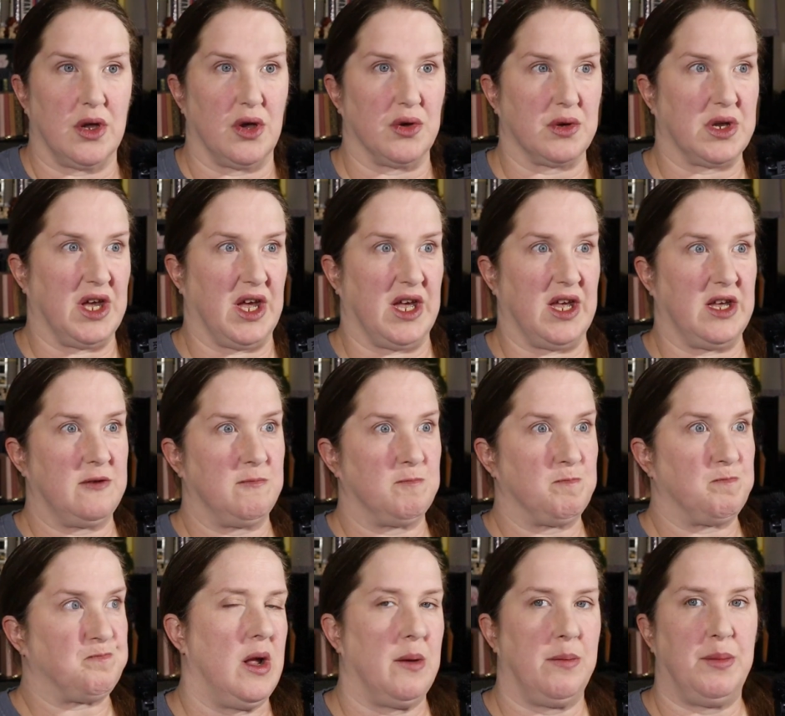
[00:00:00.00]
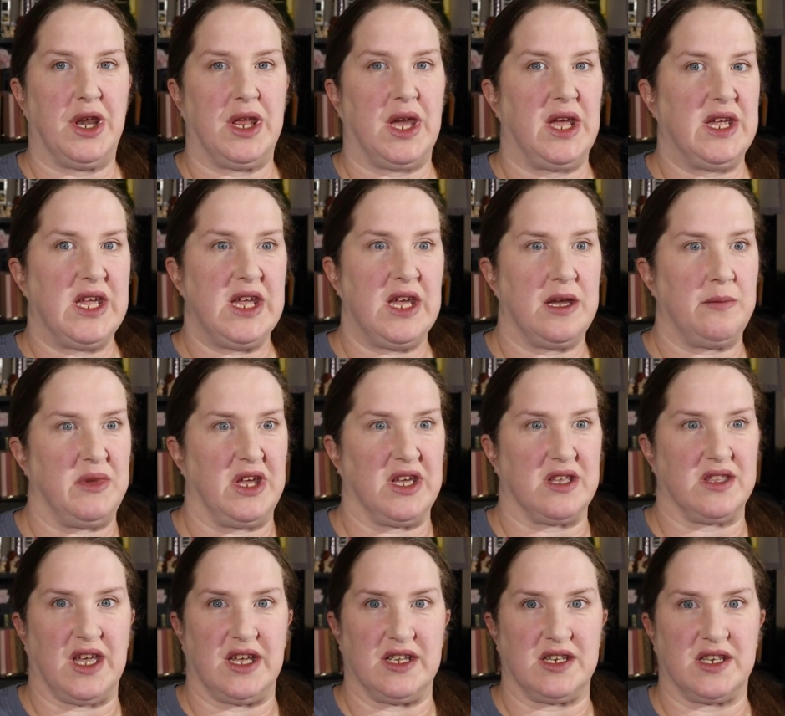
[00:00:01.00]
Okay? But I can't
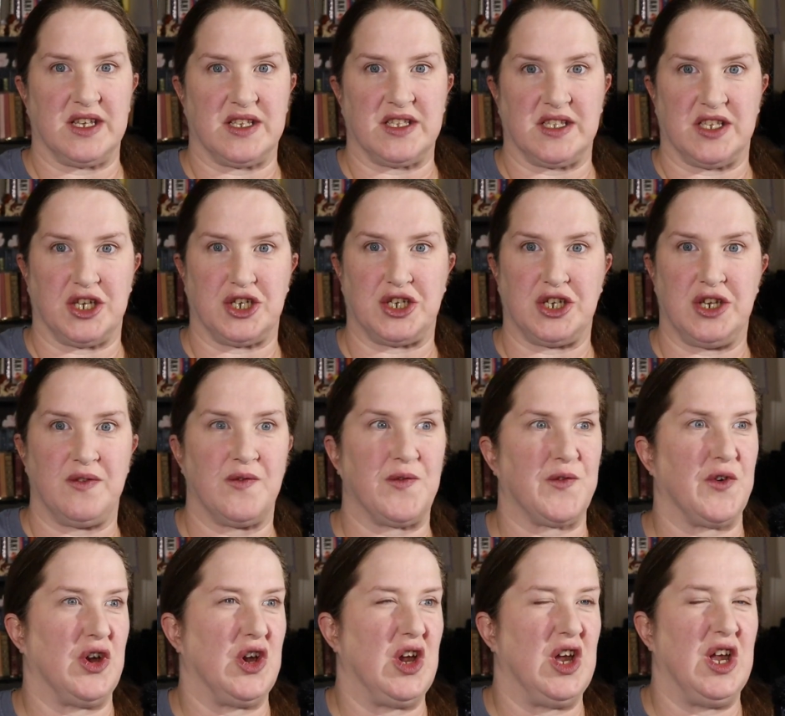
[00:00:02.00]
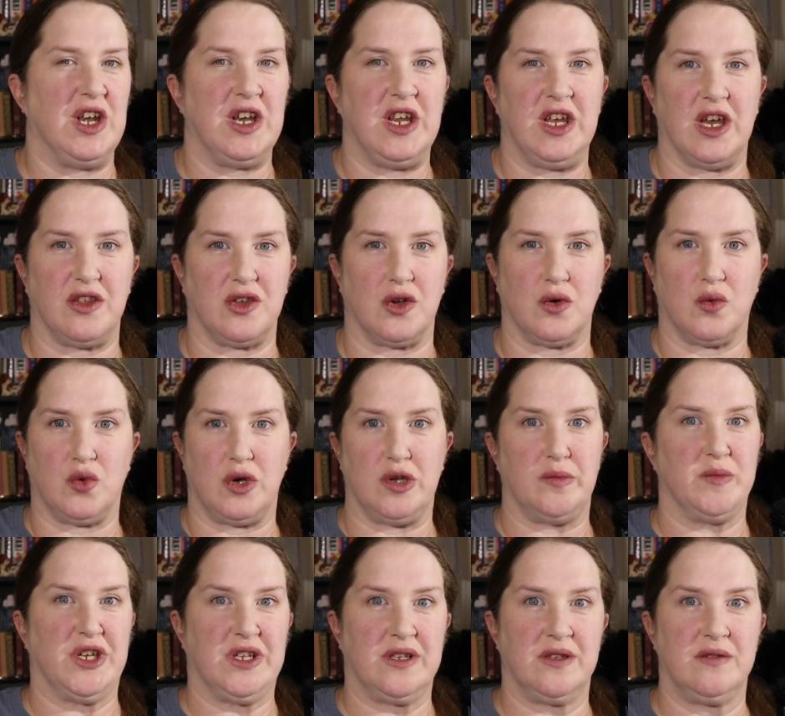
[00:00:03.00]
make that decision for any other
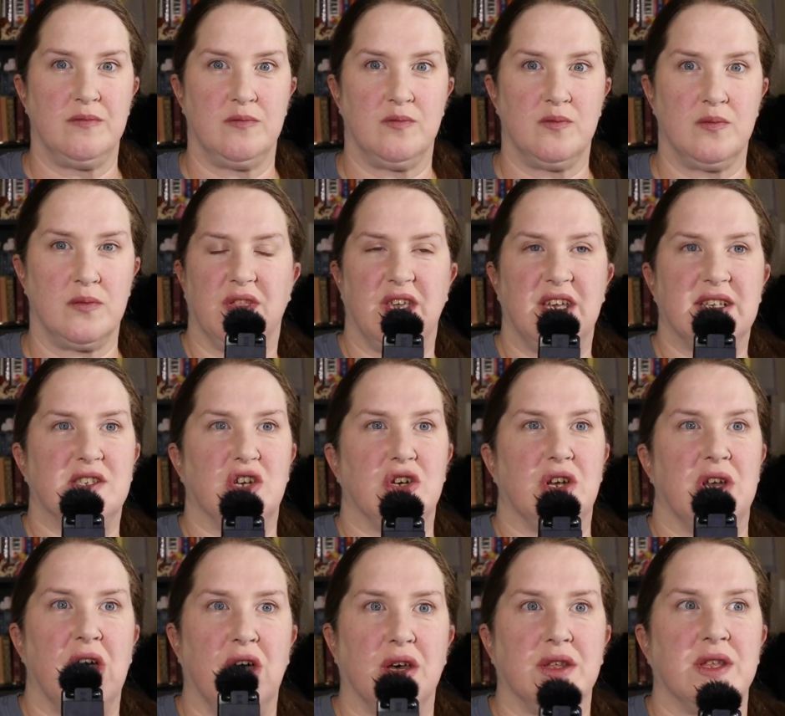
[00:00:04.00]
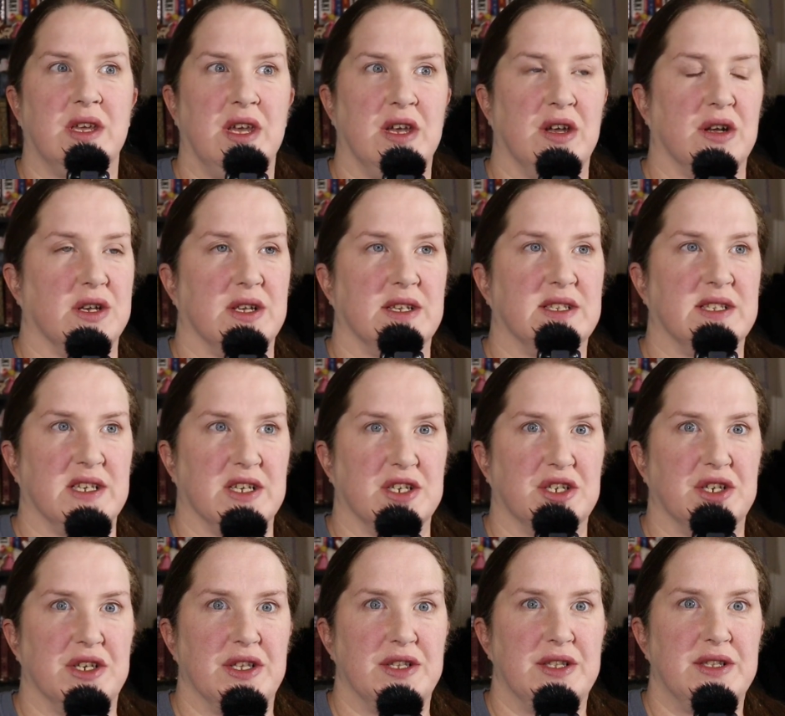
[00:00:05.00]
woman. These are healthcare
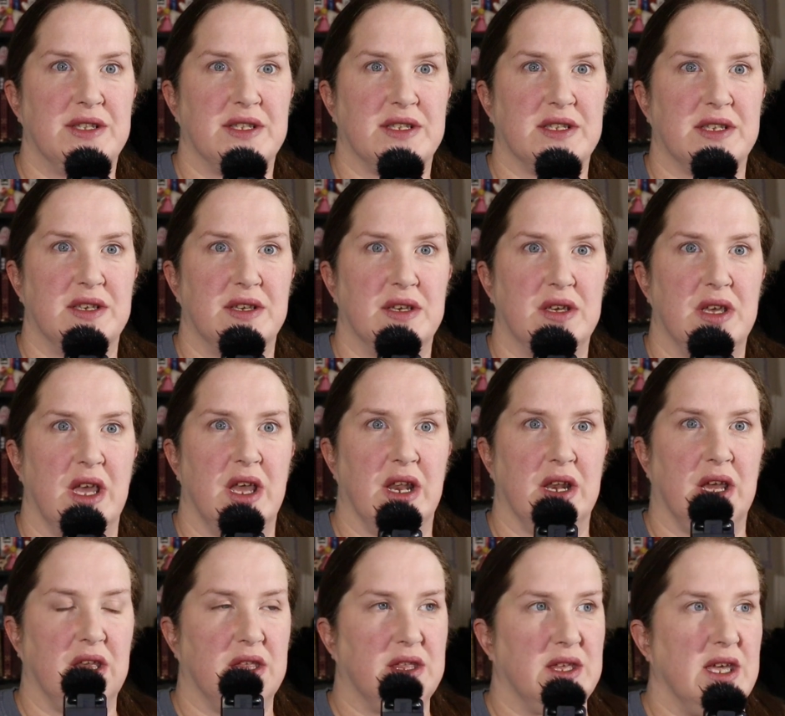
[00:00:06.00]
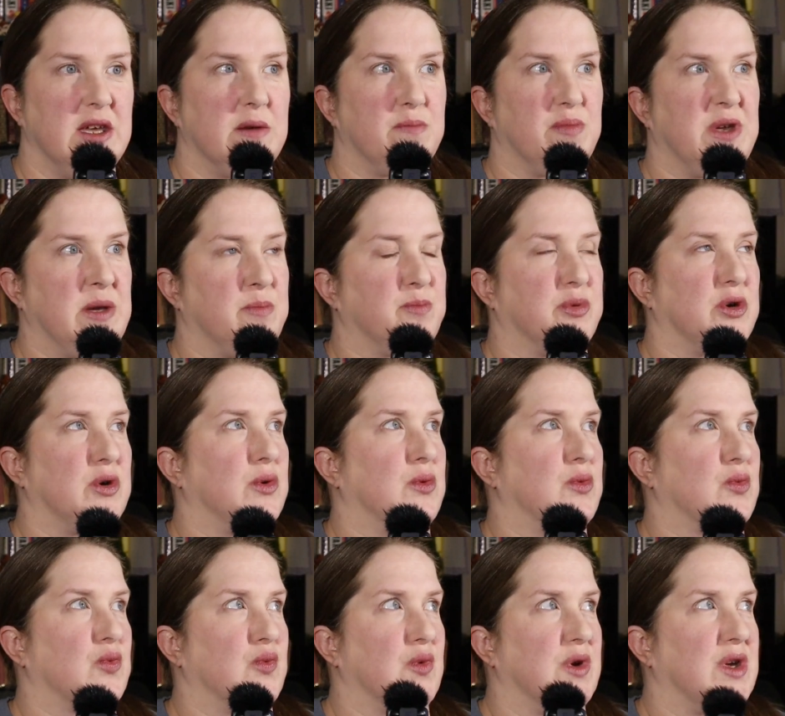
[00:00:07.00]
decisions. And I think
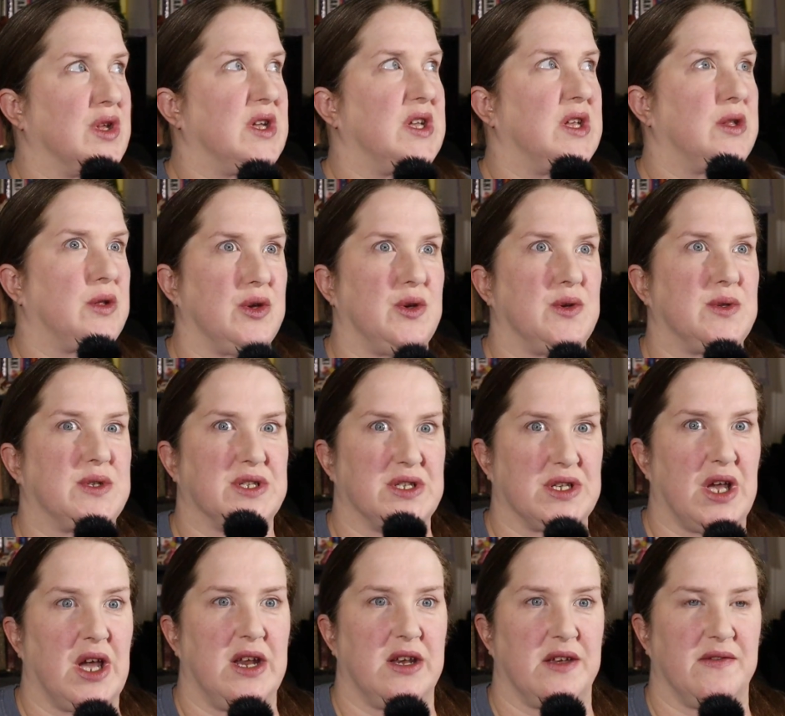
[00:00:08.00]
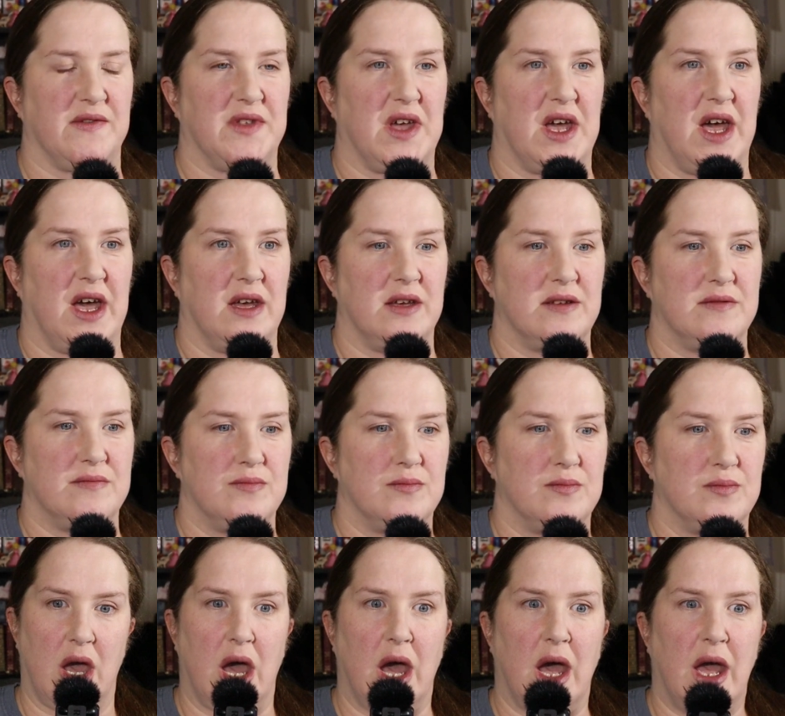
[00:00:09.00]
people really lose sight of that.
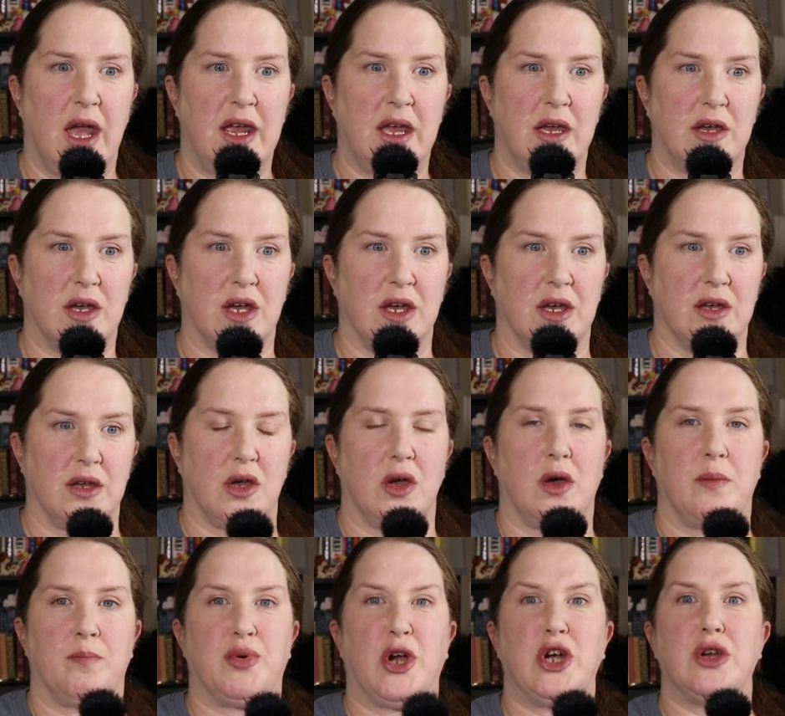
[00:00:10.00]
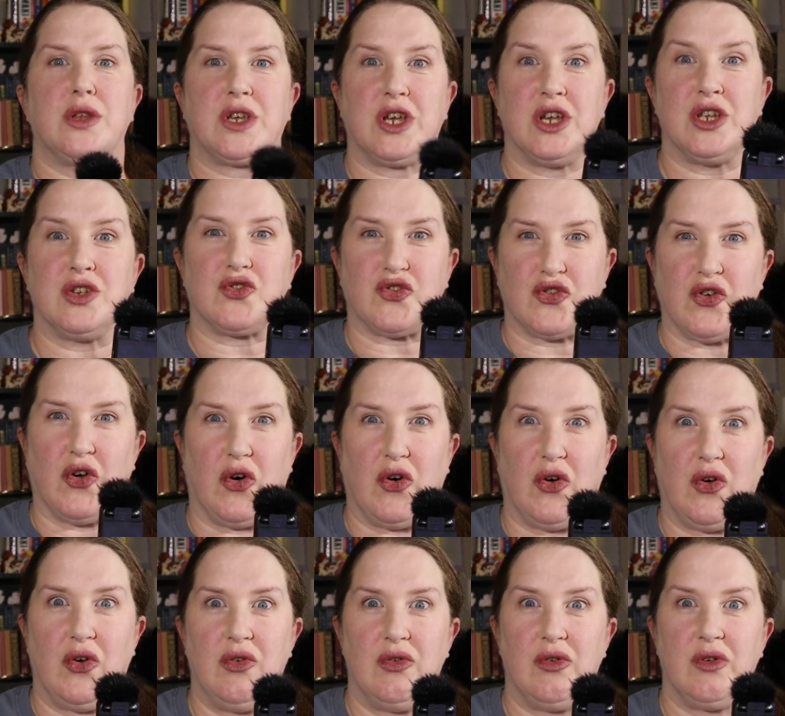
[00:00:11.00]
I uh, birth
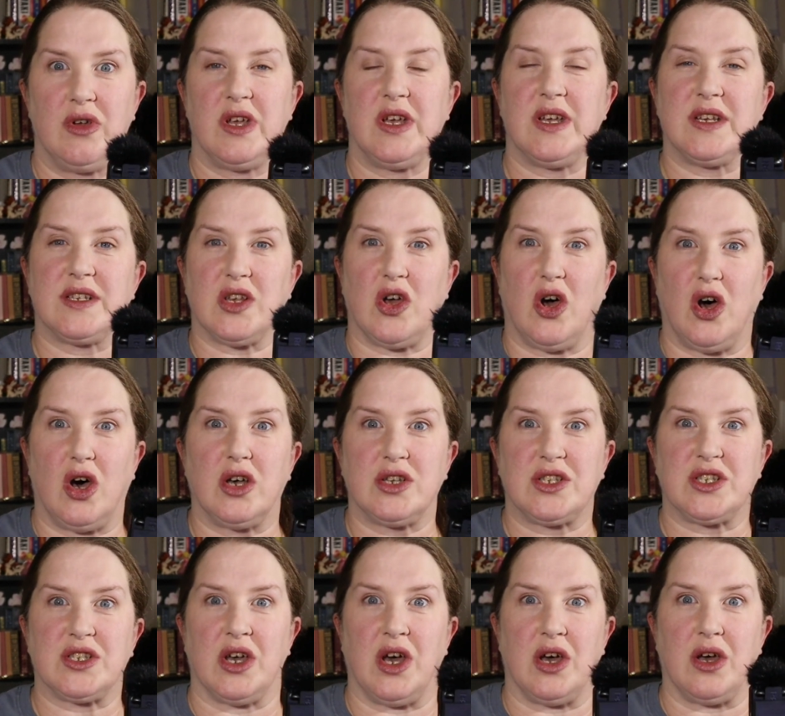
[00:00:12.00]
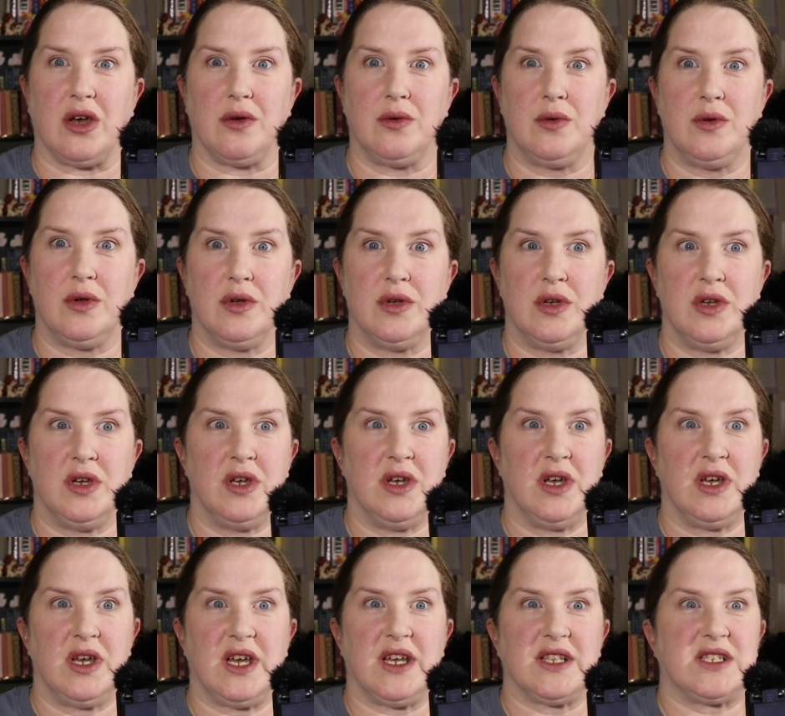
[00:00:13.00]
control is also
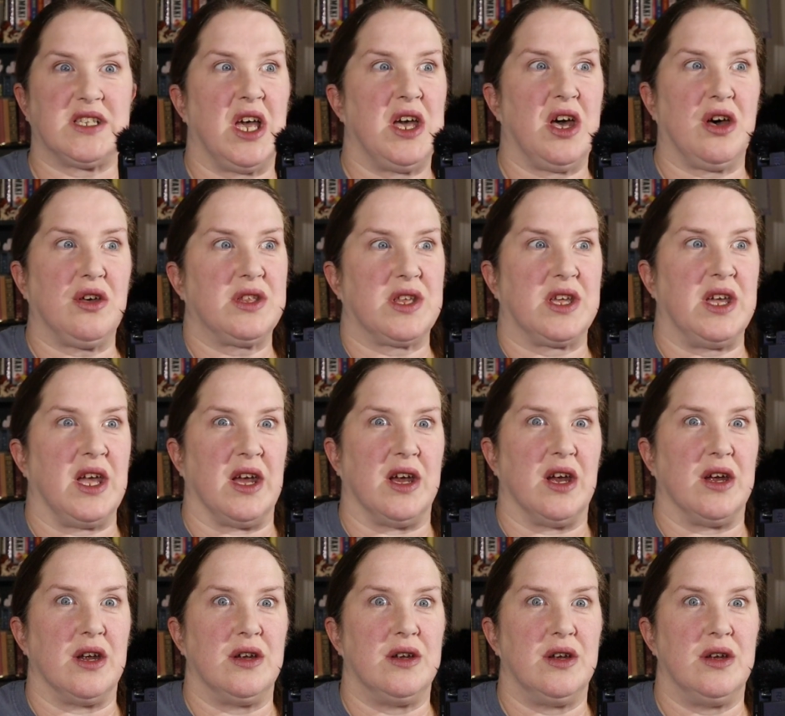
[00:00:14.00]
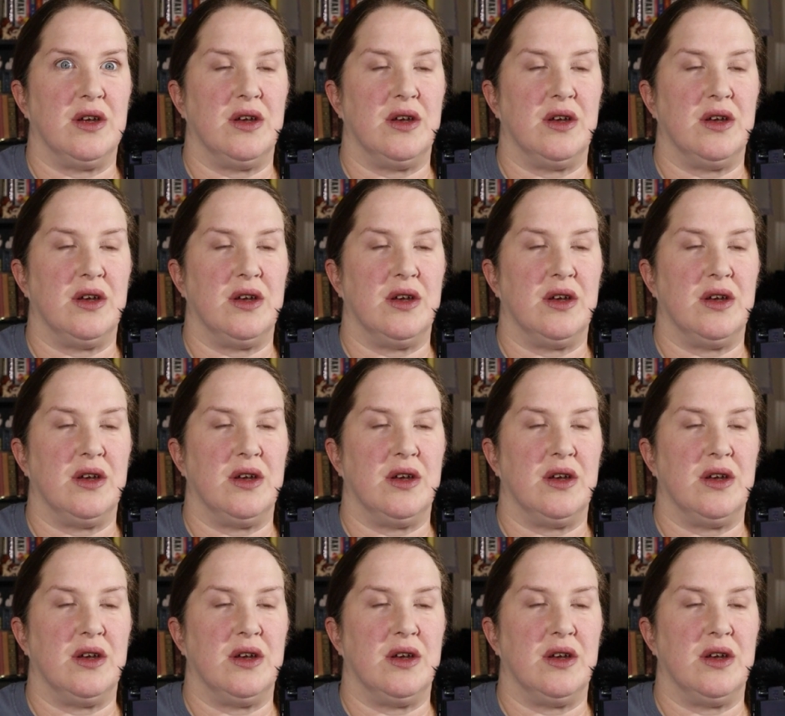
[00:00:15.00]
it's healthcare.